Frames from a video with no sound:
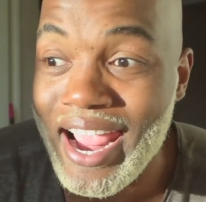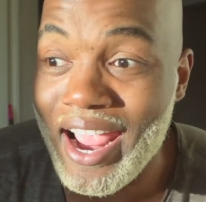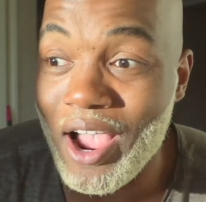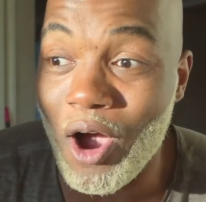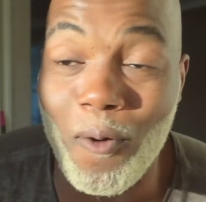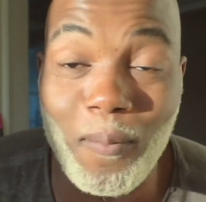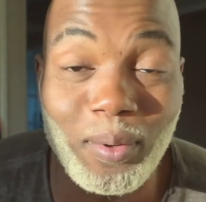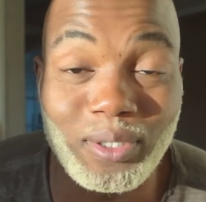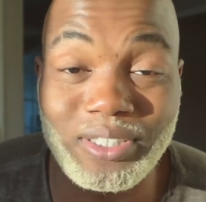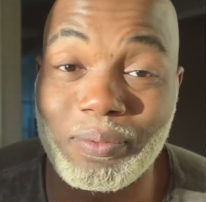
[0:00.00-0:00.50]

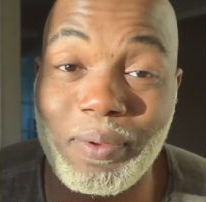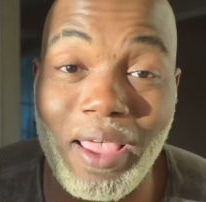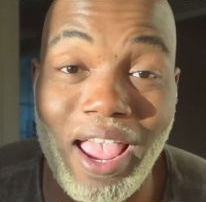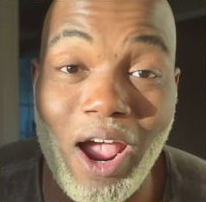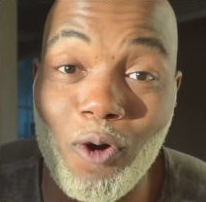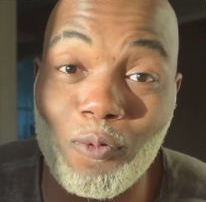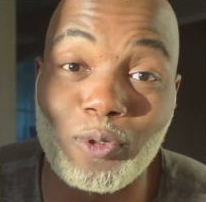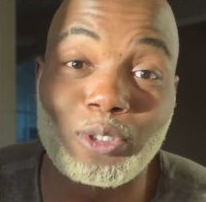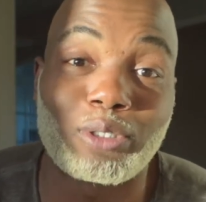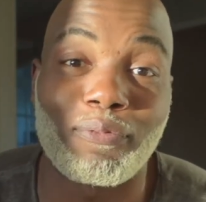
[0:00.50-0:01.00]
almost
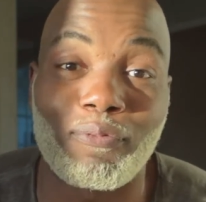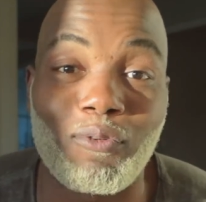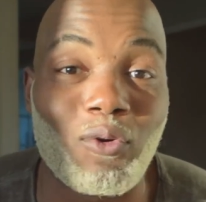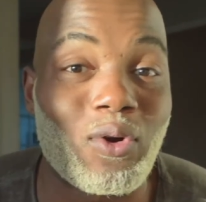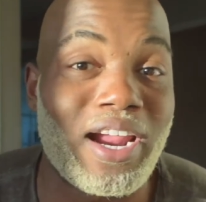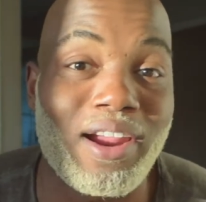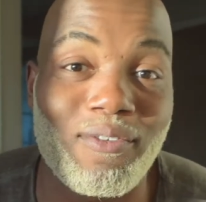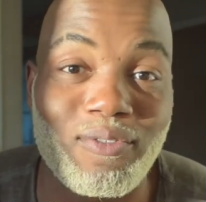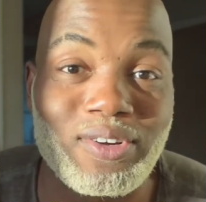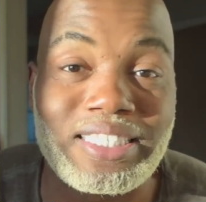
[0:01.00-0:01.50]
almost
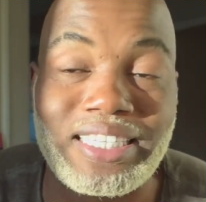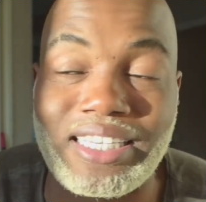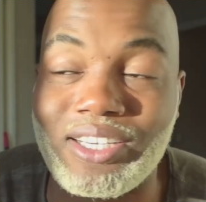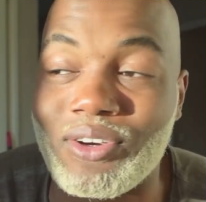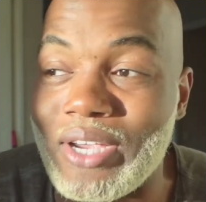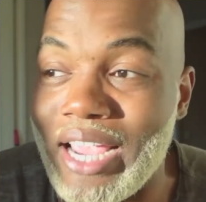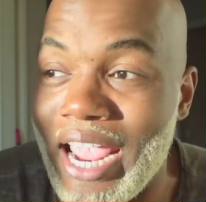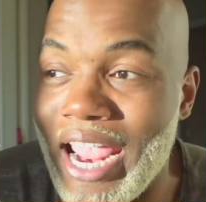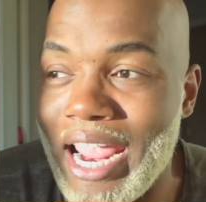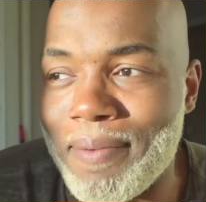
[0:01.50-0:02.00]
before every
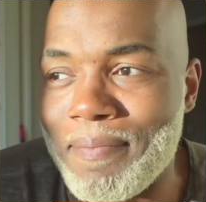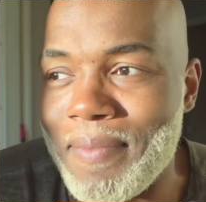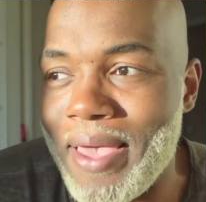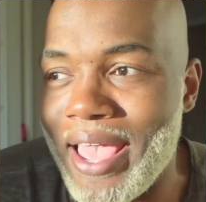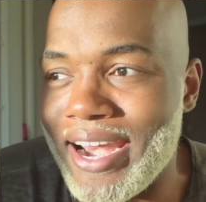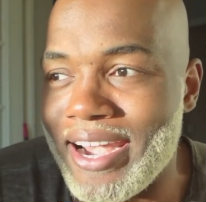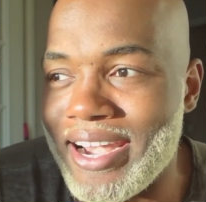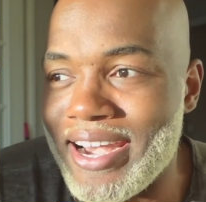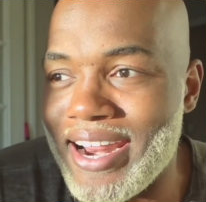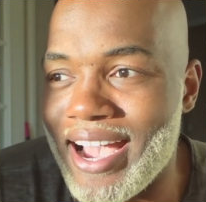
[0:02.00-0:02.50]
single game,
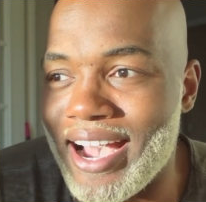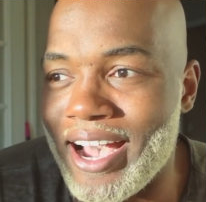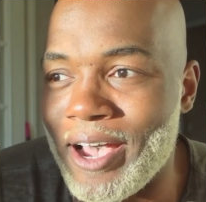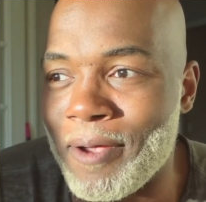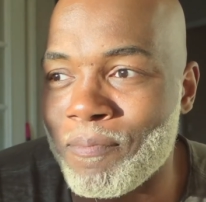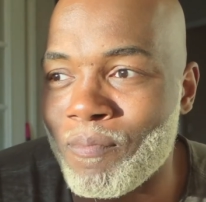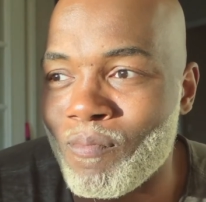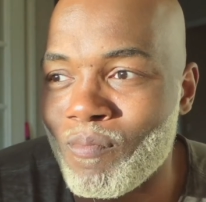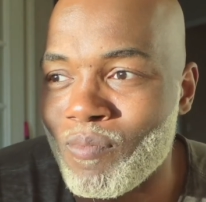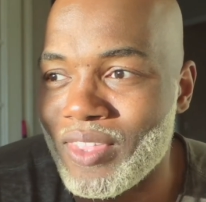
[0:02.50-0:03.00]
and
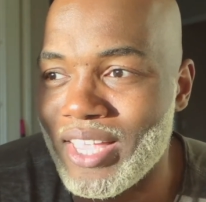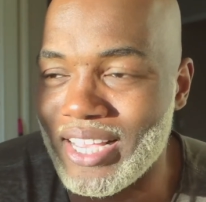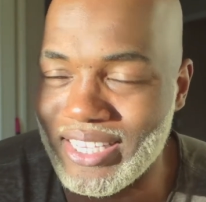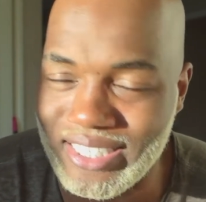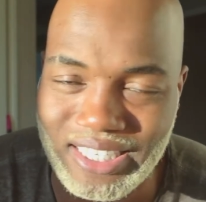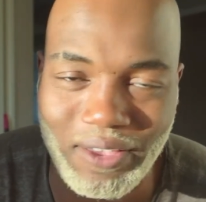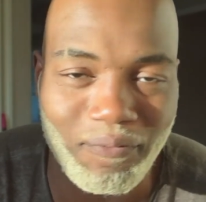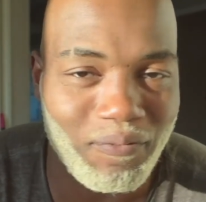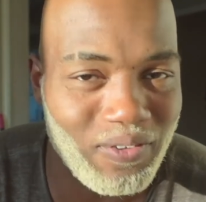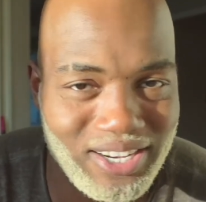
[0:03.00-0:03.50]
um, this
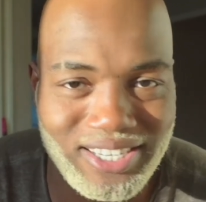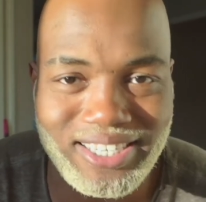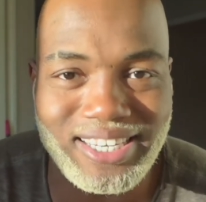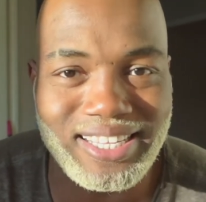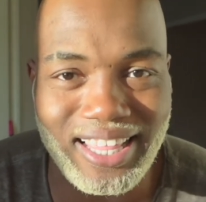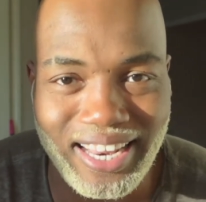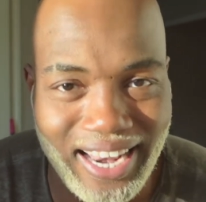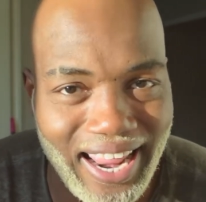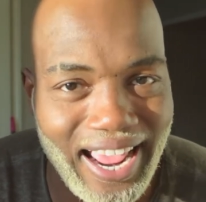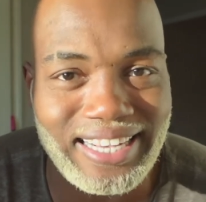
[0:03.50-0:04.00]
is officially
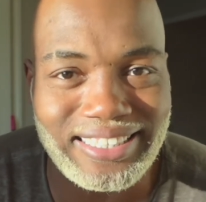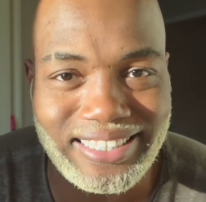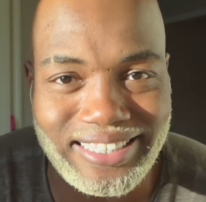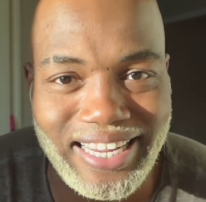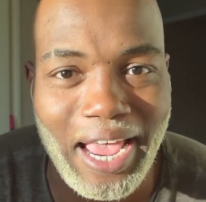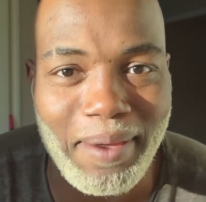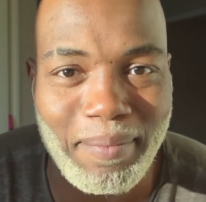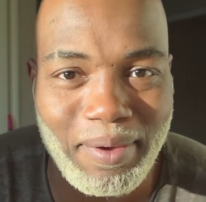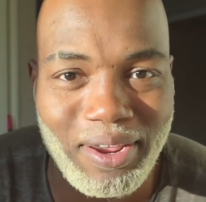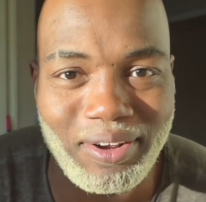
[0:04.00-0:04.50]
the last
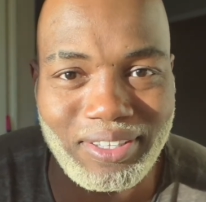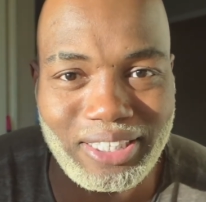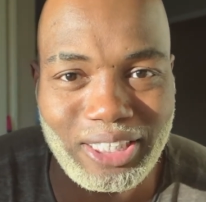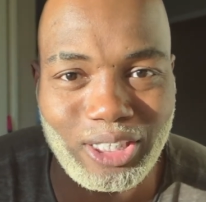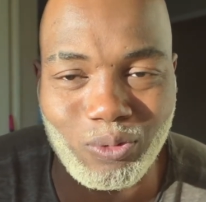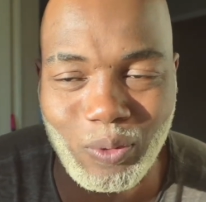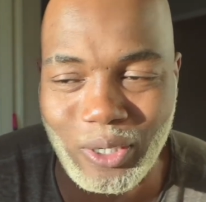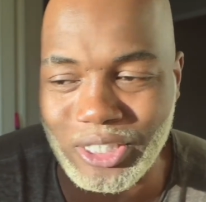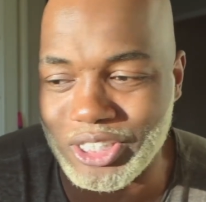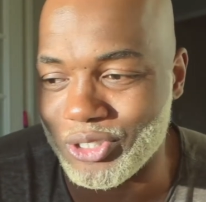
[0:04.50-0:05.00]
time here at
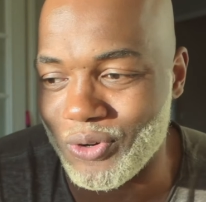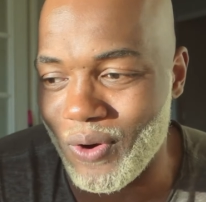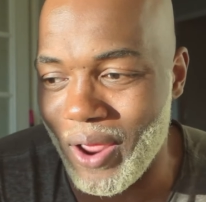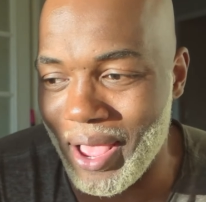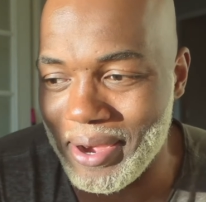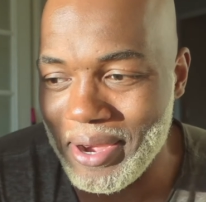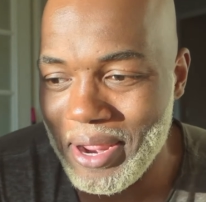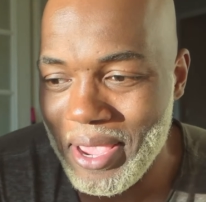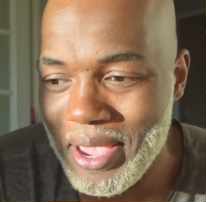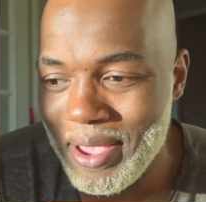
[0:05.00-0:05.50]
this
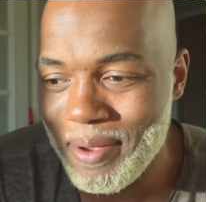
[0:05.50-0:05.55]
restaurant.